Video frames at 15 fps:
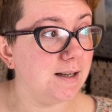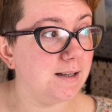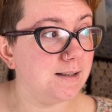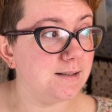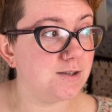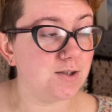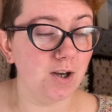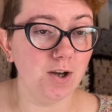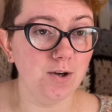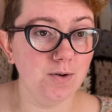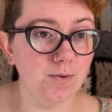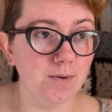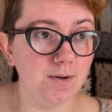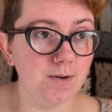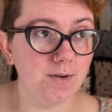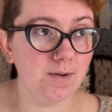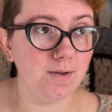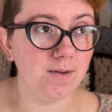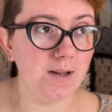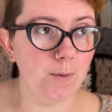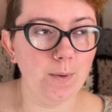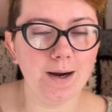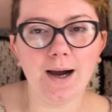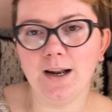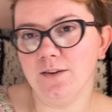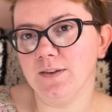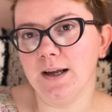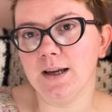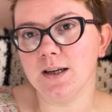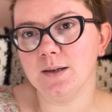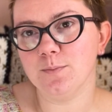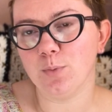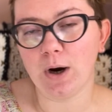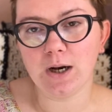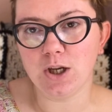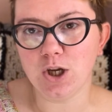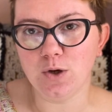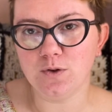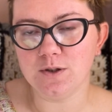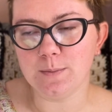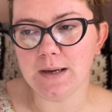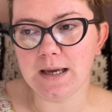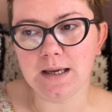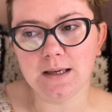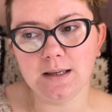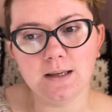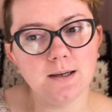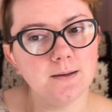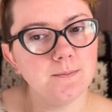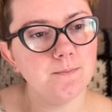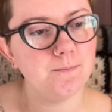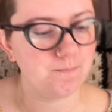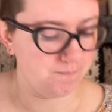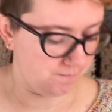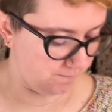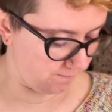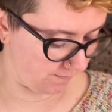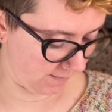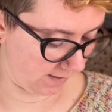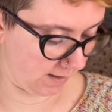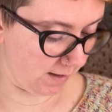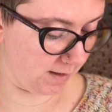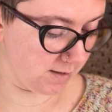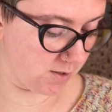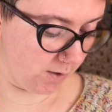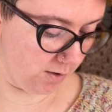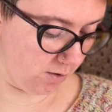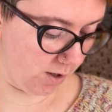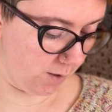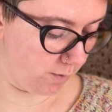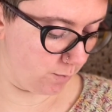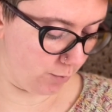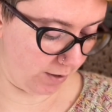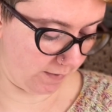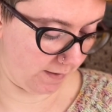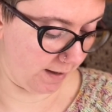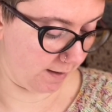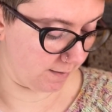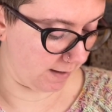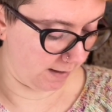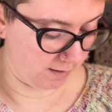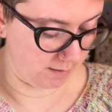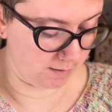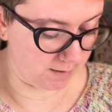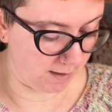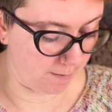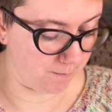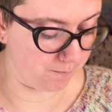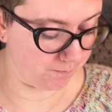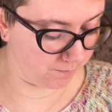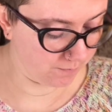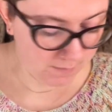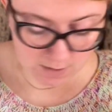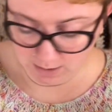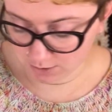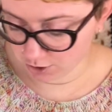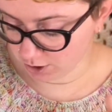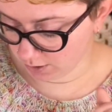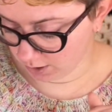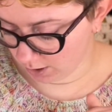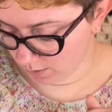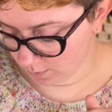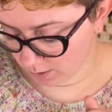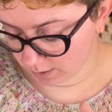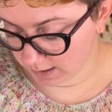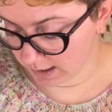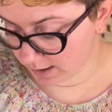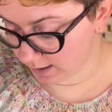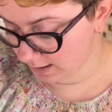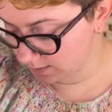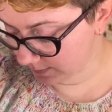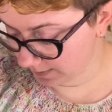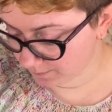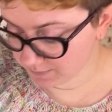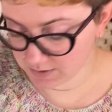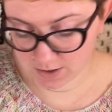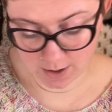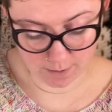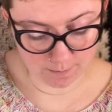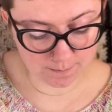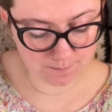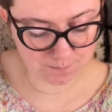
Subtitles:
so they were kind of like brand new to me. So I thought I would bring that and show you on here as well. So